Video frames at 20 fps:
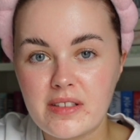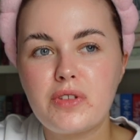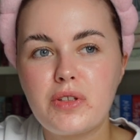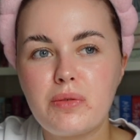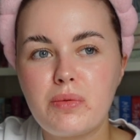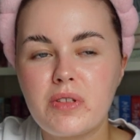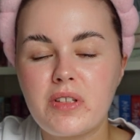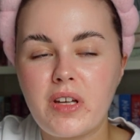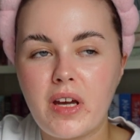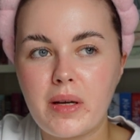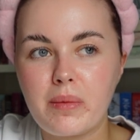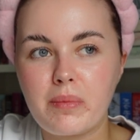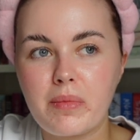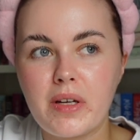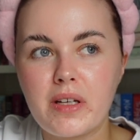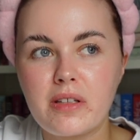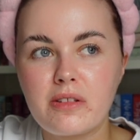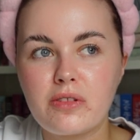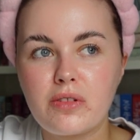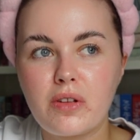Dual
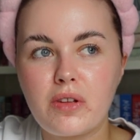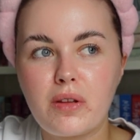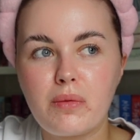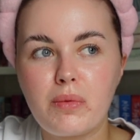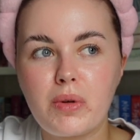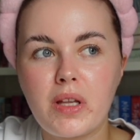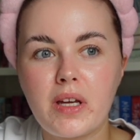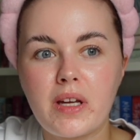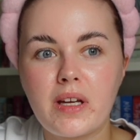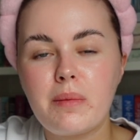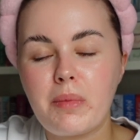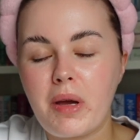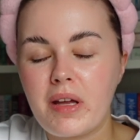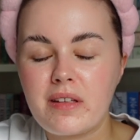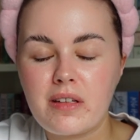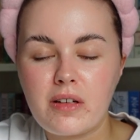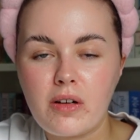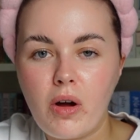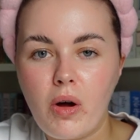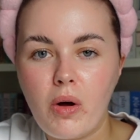timeline, so they
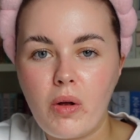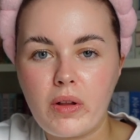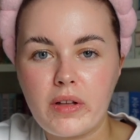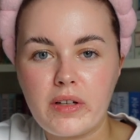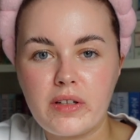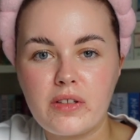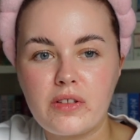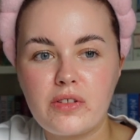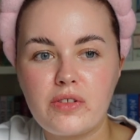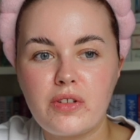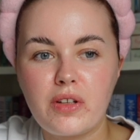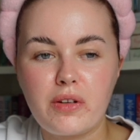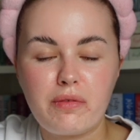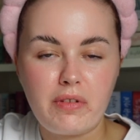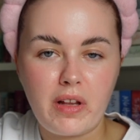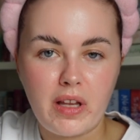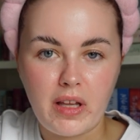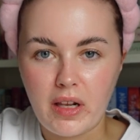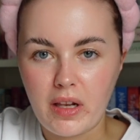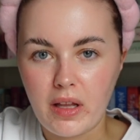met in college, they
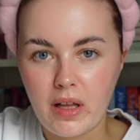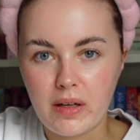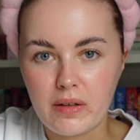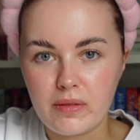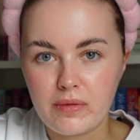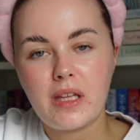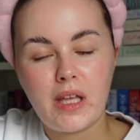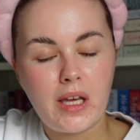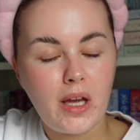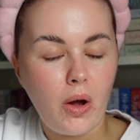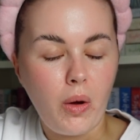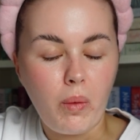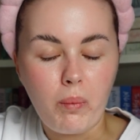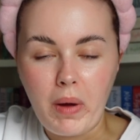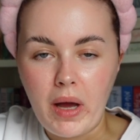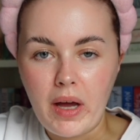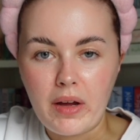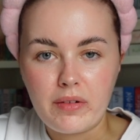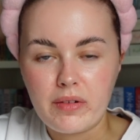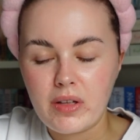fell in love, they got
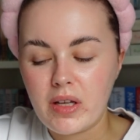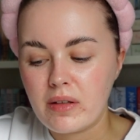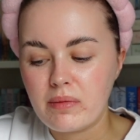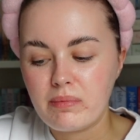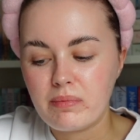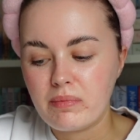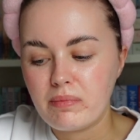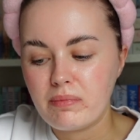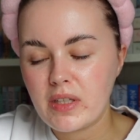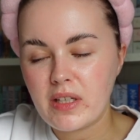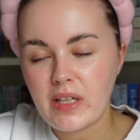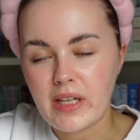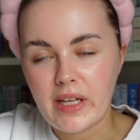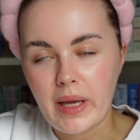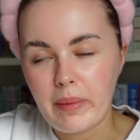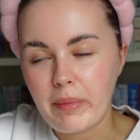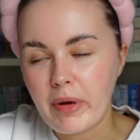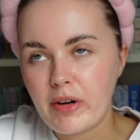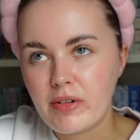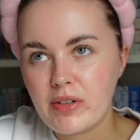married, they didn't
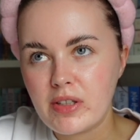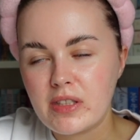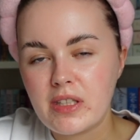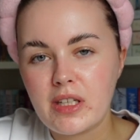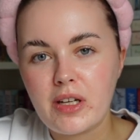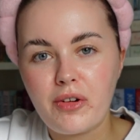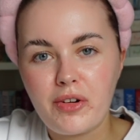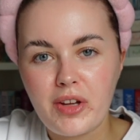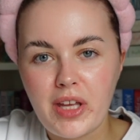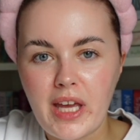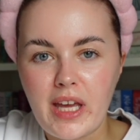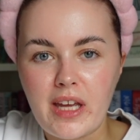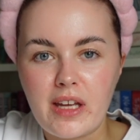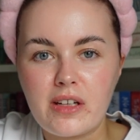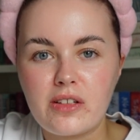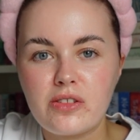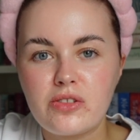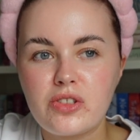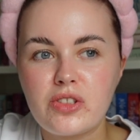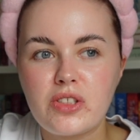get married, they got
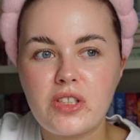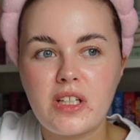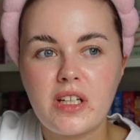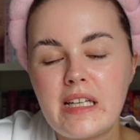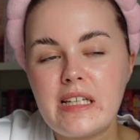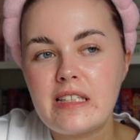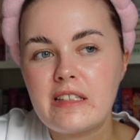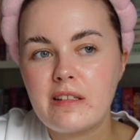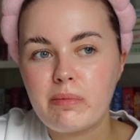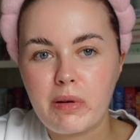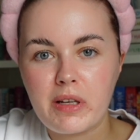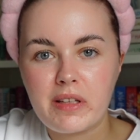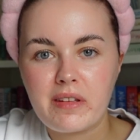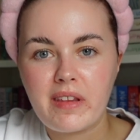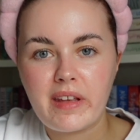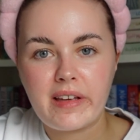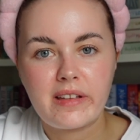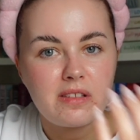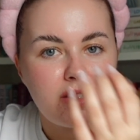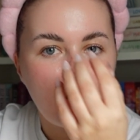engaged, he split
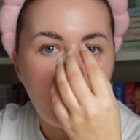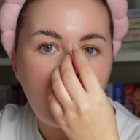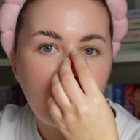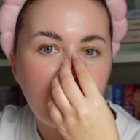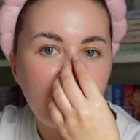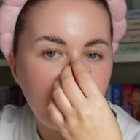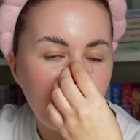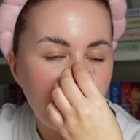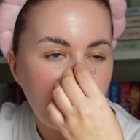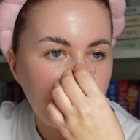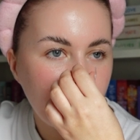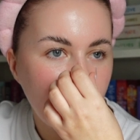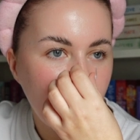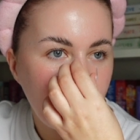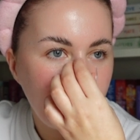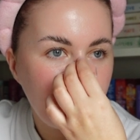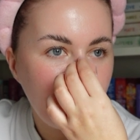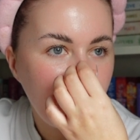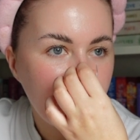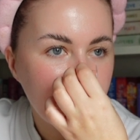things off, like,
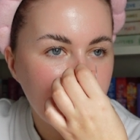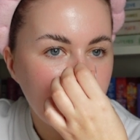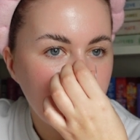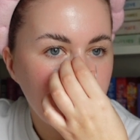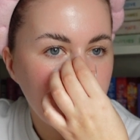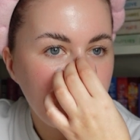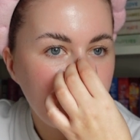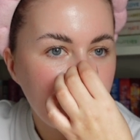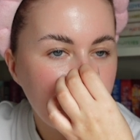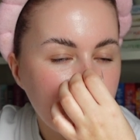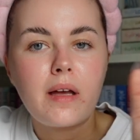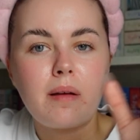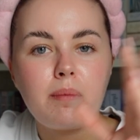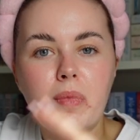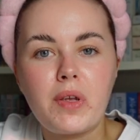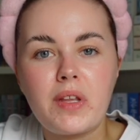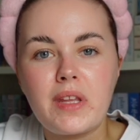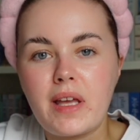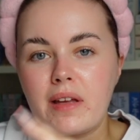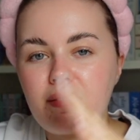really randomly,
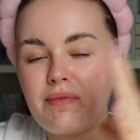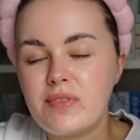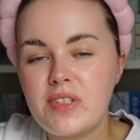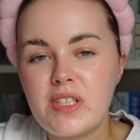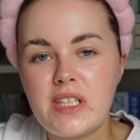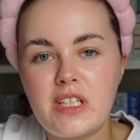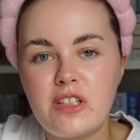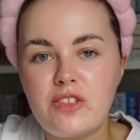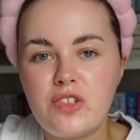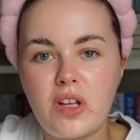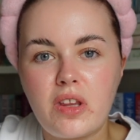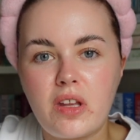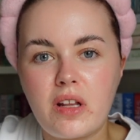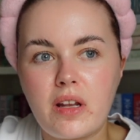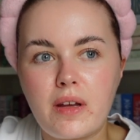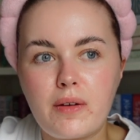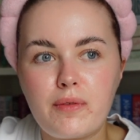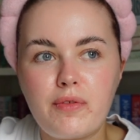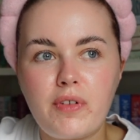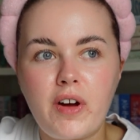and they haven't seen each other in,
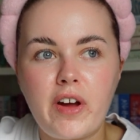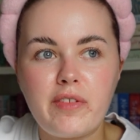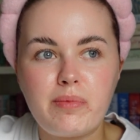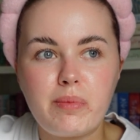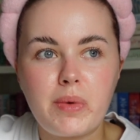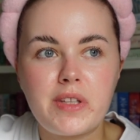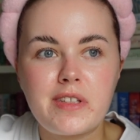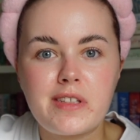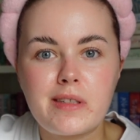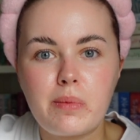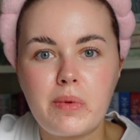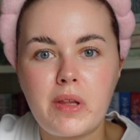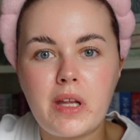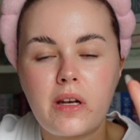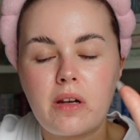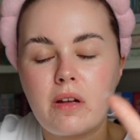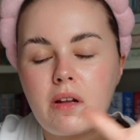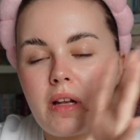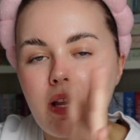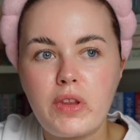like, 5 months. But
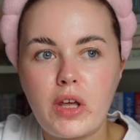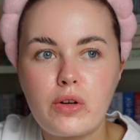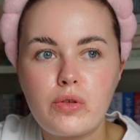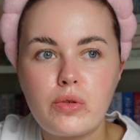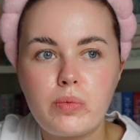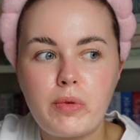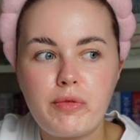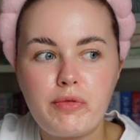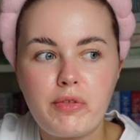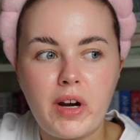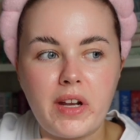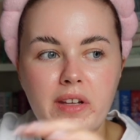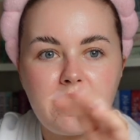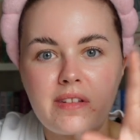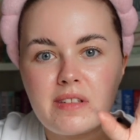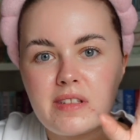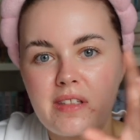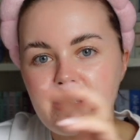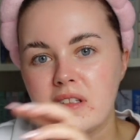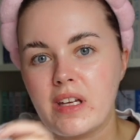then their group of
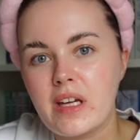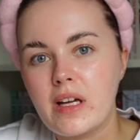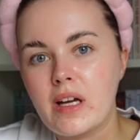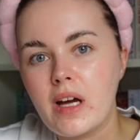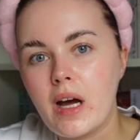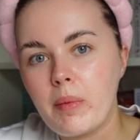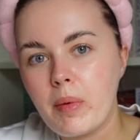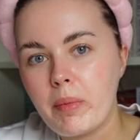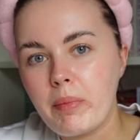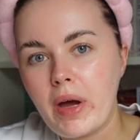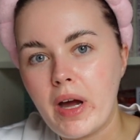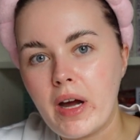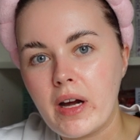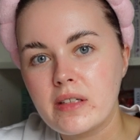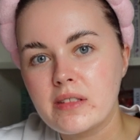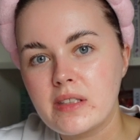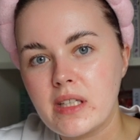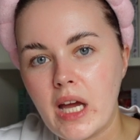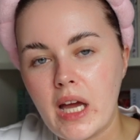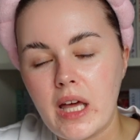friends is, like, coming
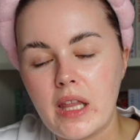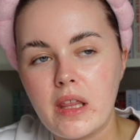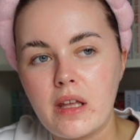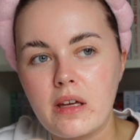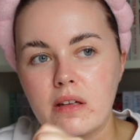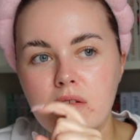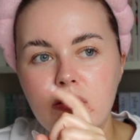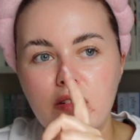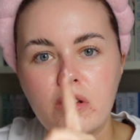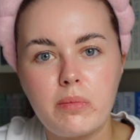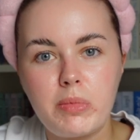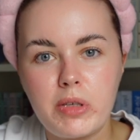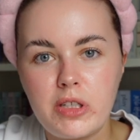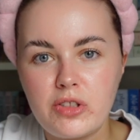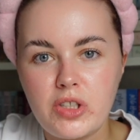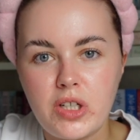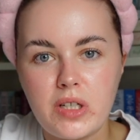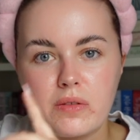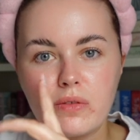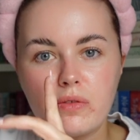back together to the
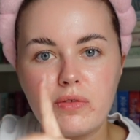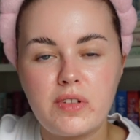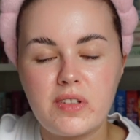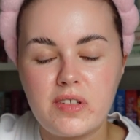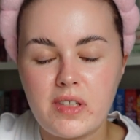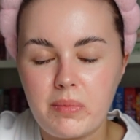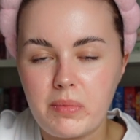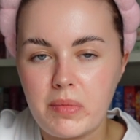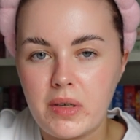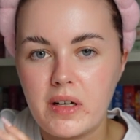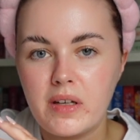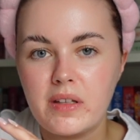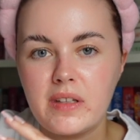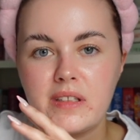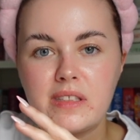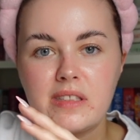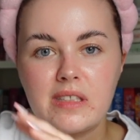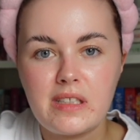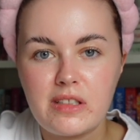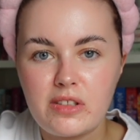beach house for summer, and they
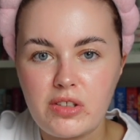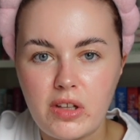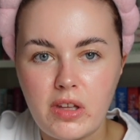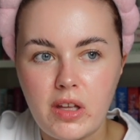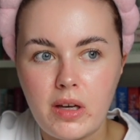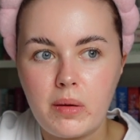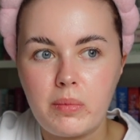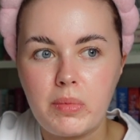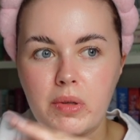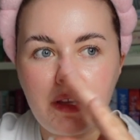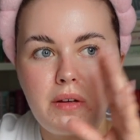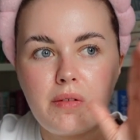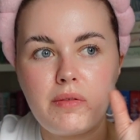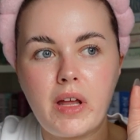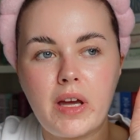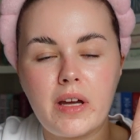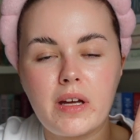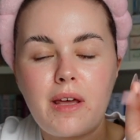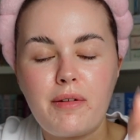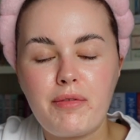see each other, but they've,
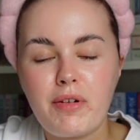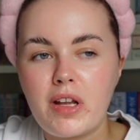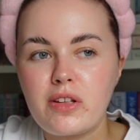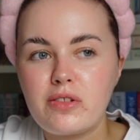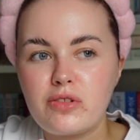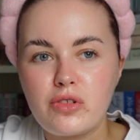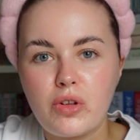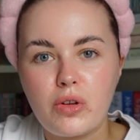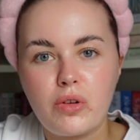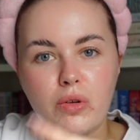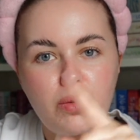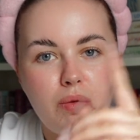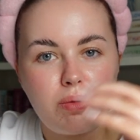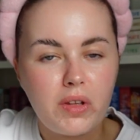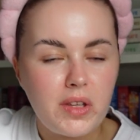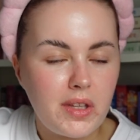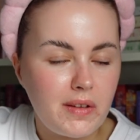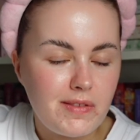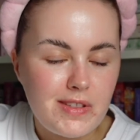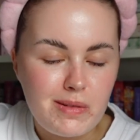like, their friends don't know
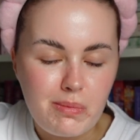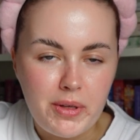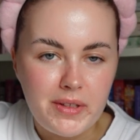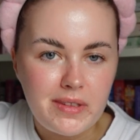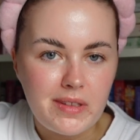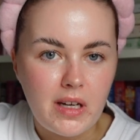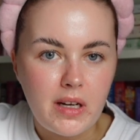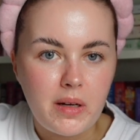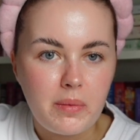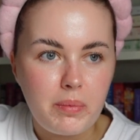that they've split up,